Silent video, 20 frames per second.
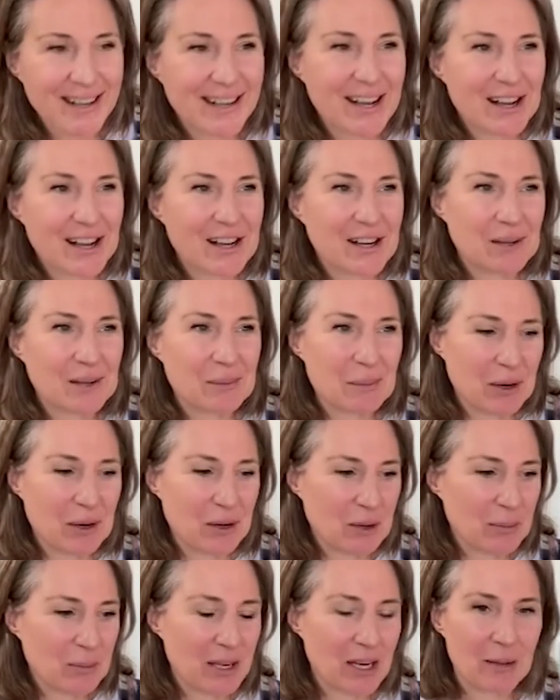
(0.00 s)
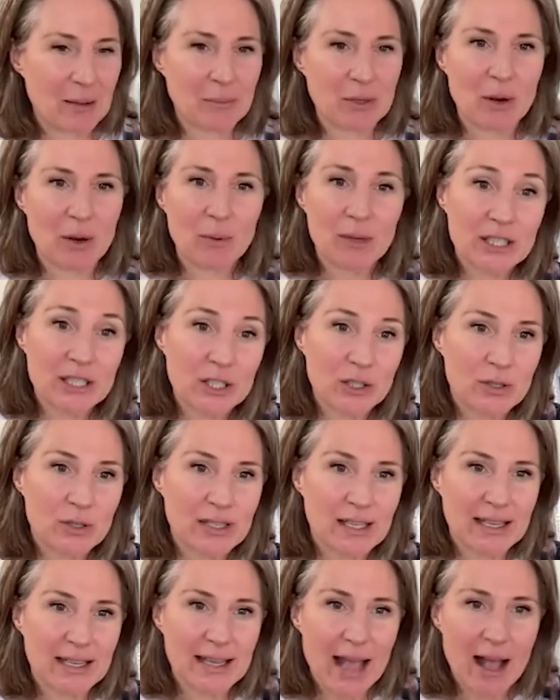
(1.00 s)
uh, on medical medium you know i wasn't
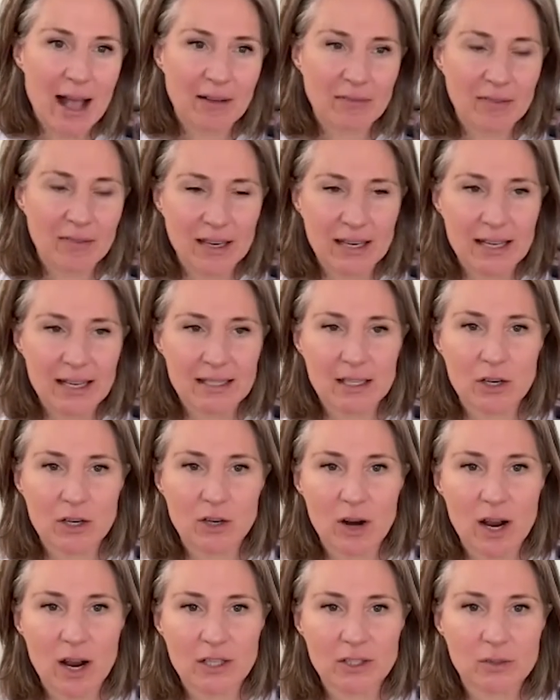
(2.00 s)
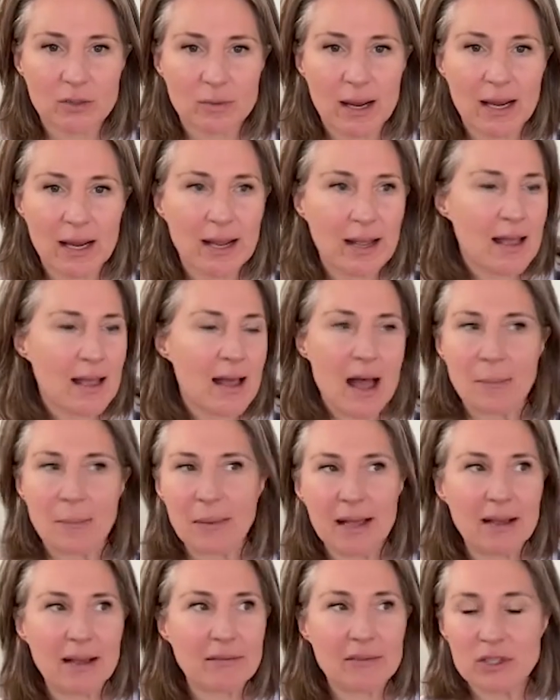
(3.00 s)
using caffeine as a crutch right i'm
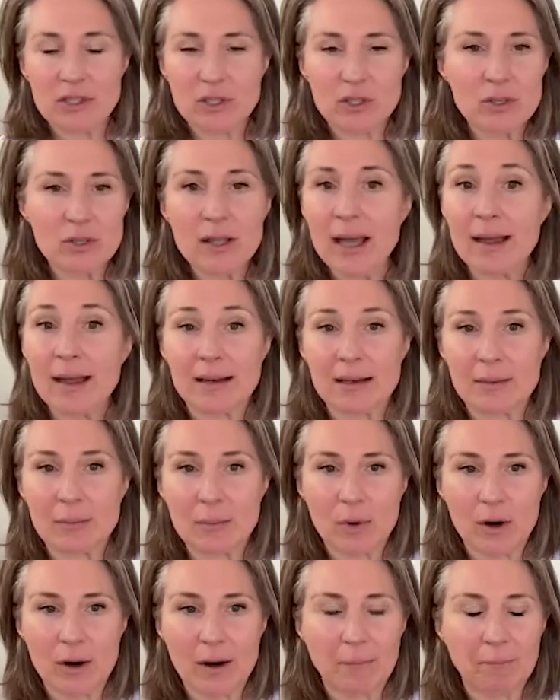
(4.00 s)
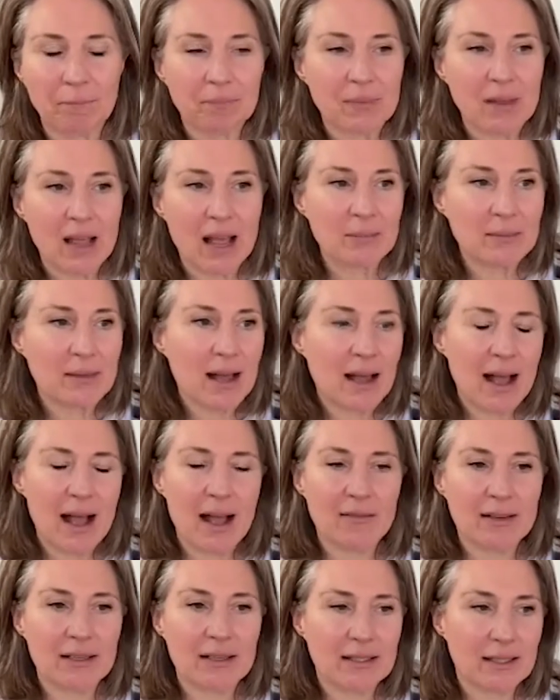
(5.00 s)
not having to do that anymore i'm not
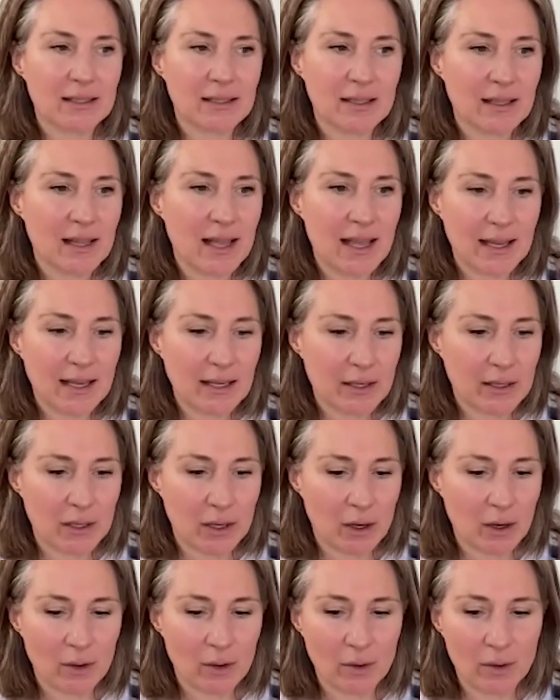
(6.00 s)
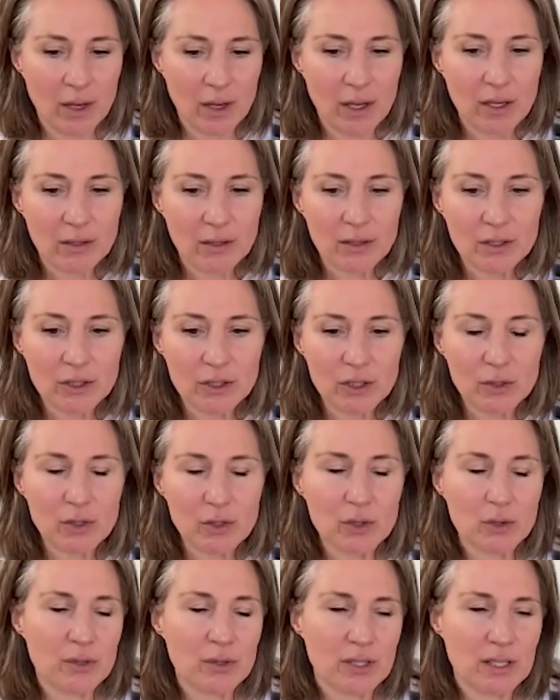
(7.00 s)
having to like you know to
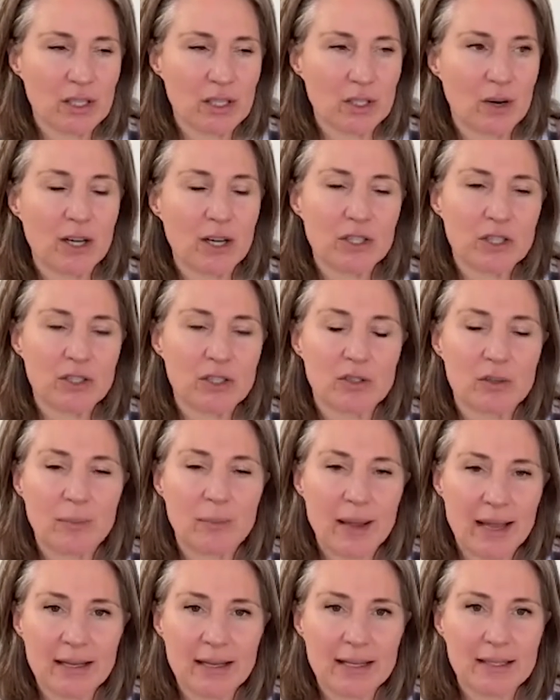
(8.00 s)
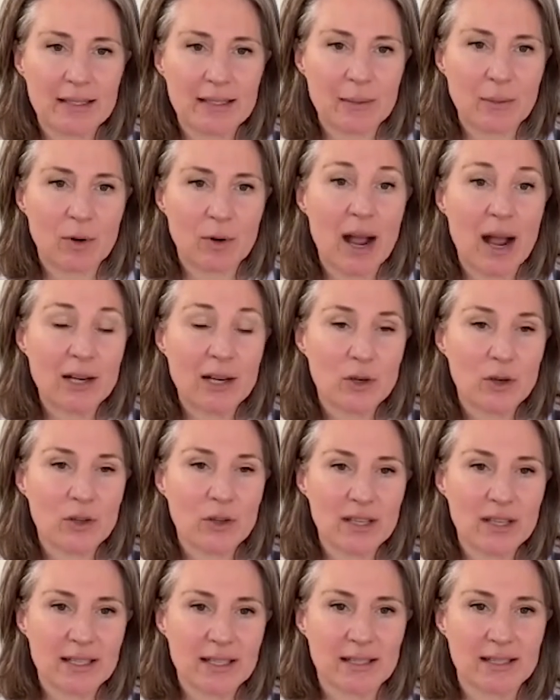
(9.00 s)
use these crutches or band-aids anymore i know
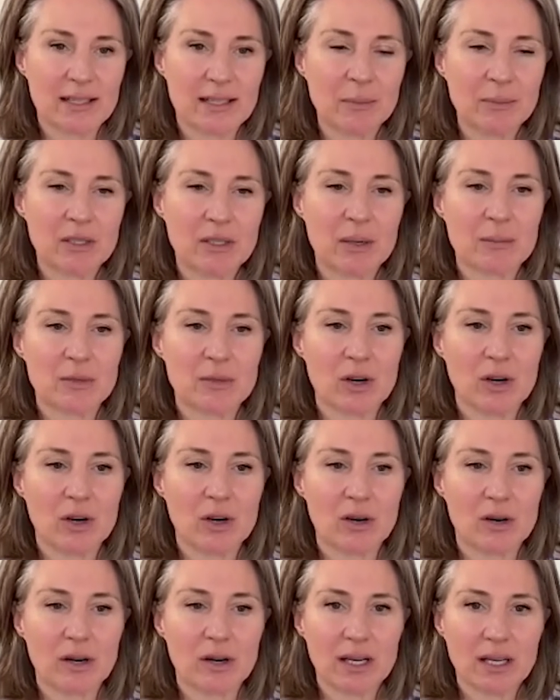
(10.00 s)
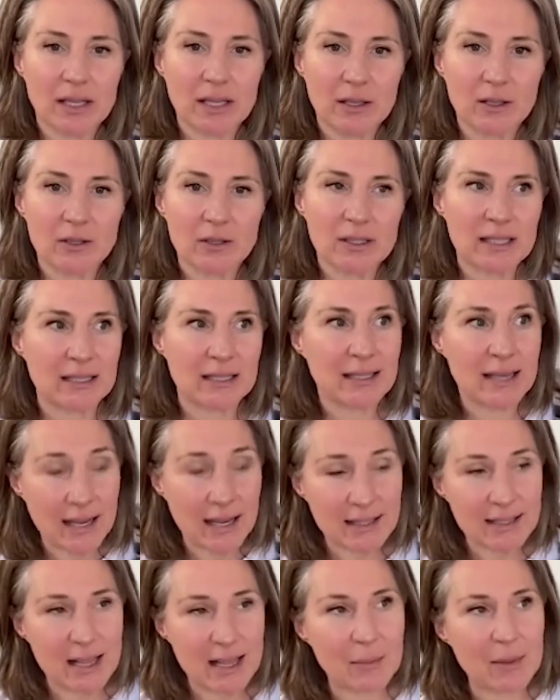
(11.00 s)
these symptoms are healed and
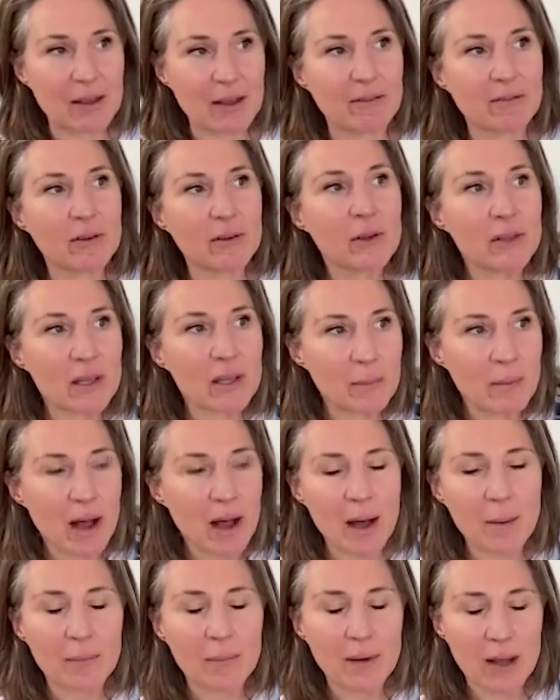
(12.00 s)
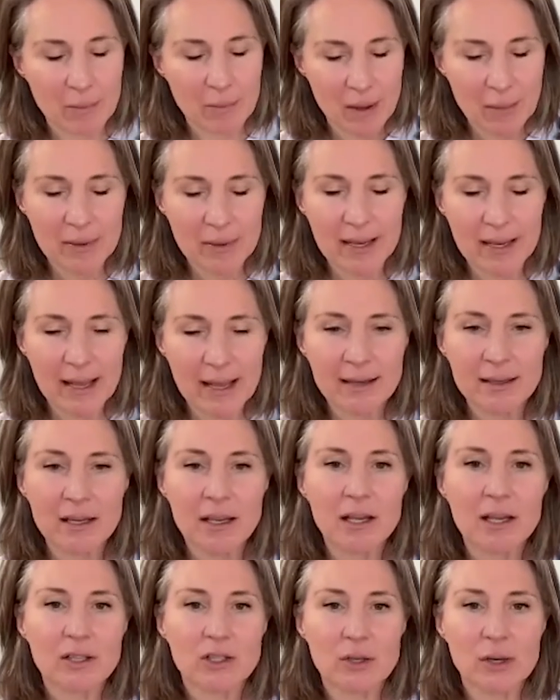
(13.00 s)
yes i may feel them up come up again
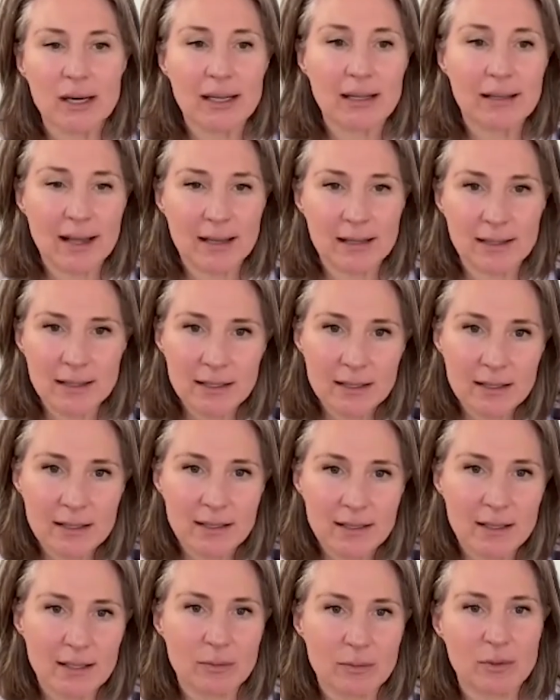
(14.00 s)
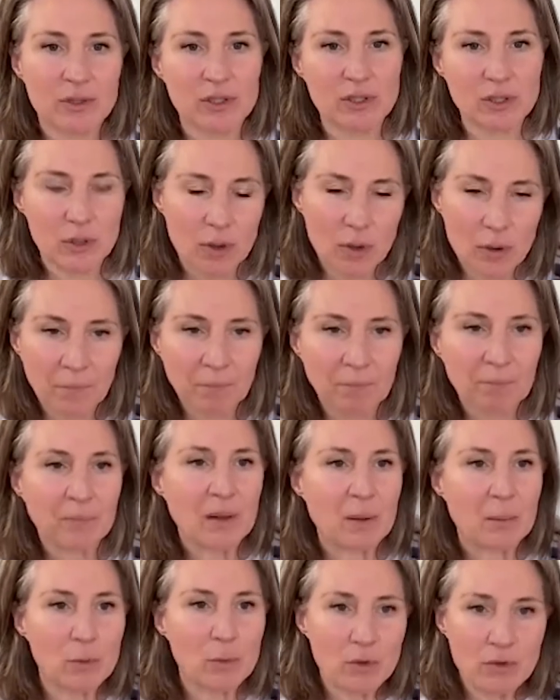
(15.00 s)
during cleanses because we're still
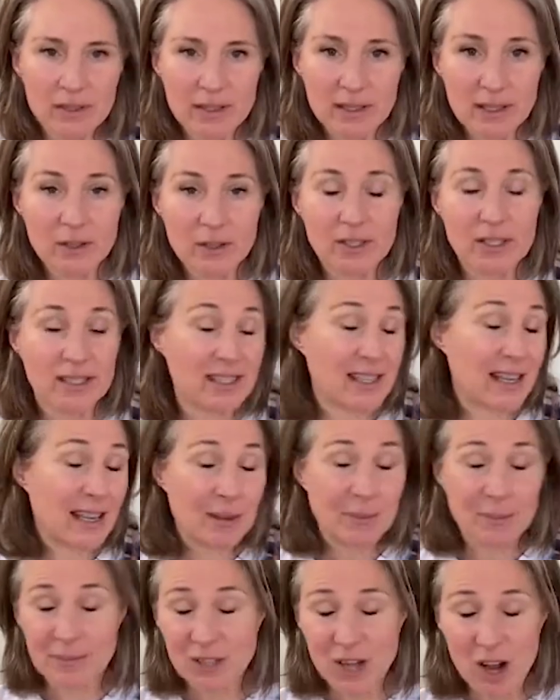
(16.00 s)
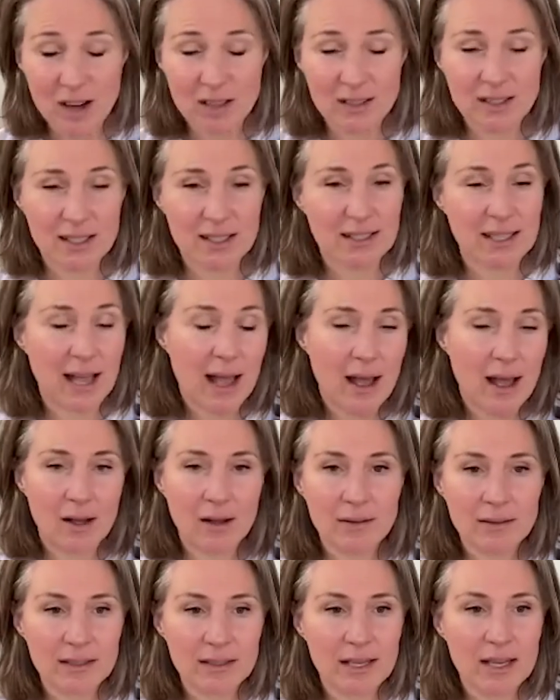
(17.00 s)
moving those same toxins
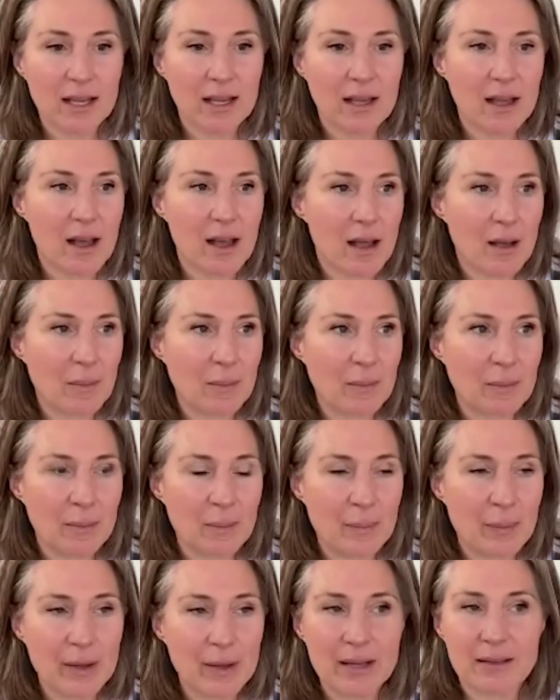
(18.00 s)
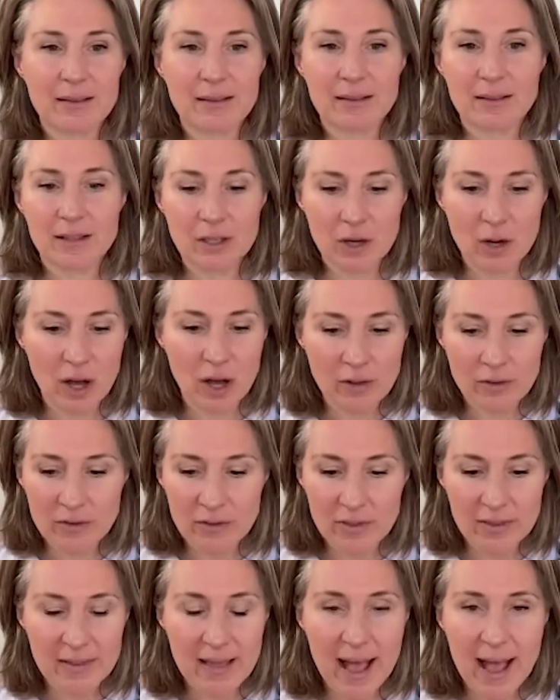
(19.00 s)
out um but you know other
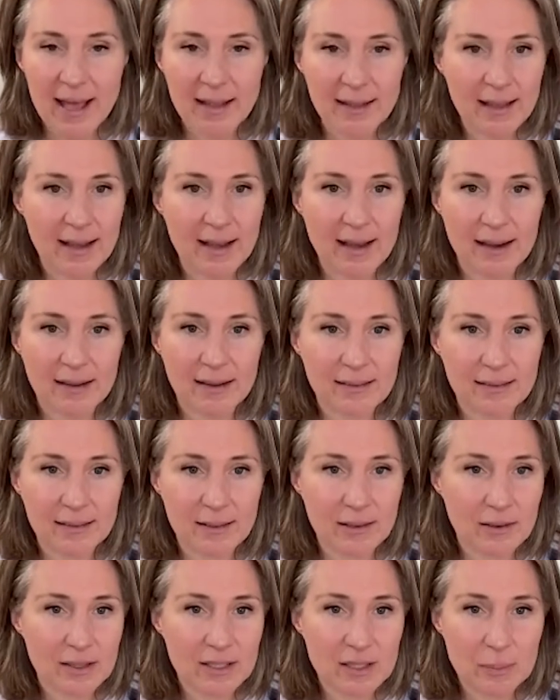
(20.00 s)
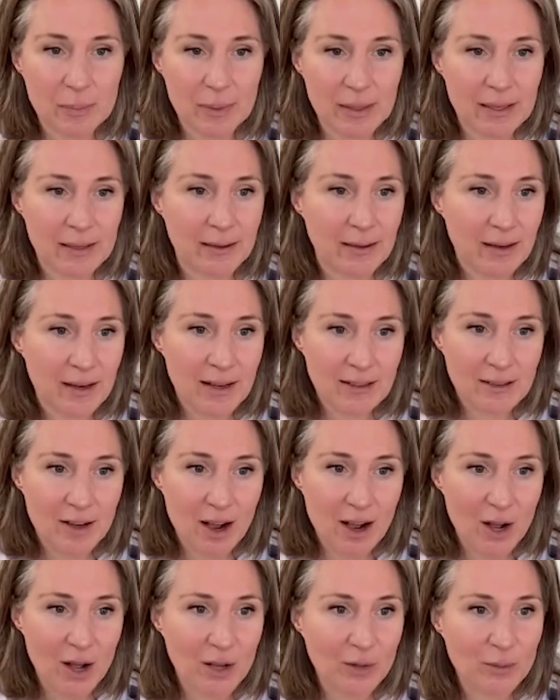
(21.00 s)
than that like you know, it's been
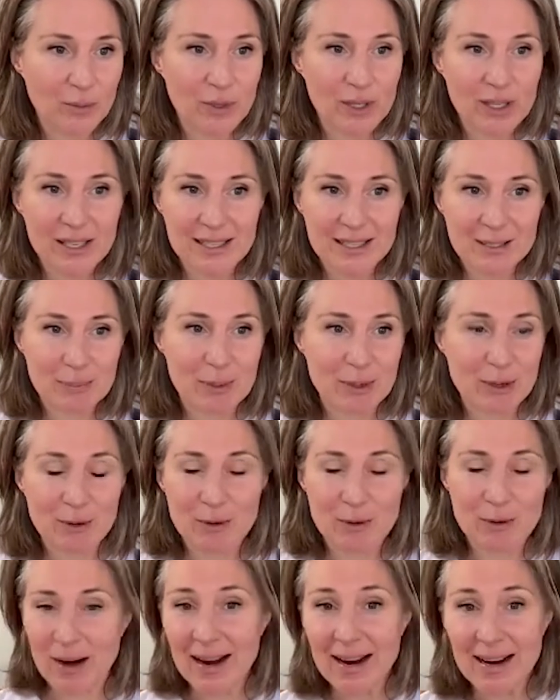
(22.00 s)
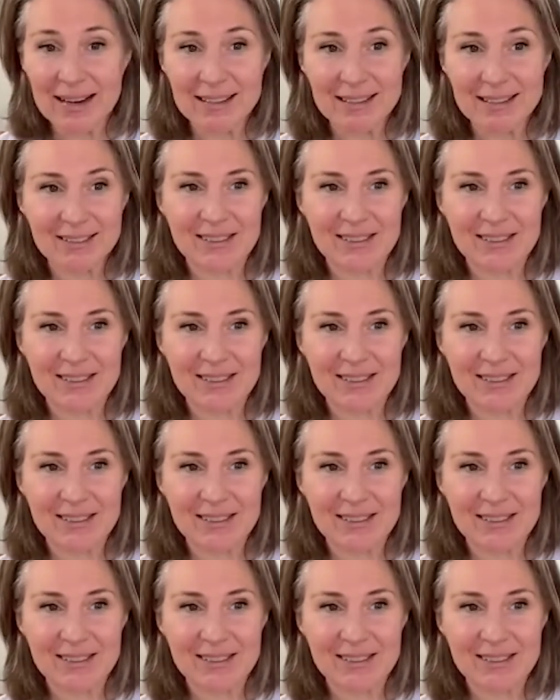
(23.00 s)
knock on wood, it's been great,